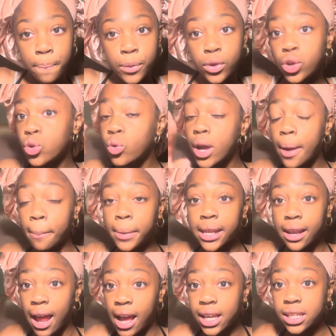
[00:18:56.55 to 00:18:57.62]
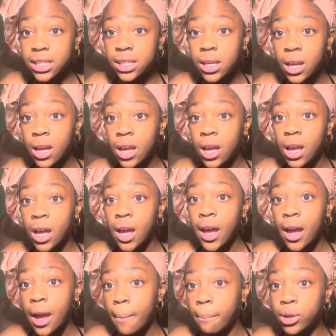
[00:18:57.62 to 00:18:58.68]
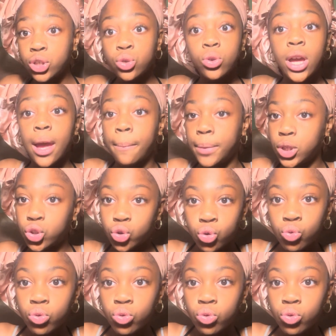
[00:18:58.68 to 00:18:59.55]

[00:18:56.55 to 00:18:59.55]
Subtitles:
You can be nice, but you can't be too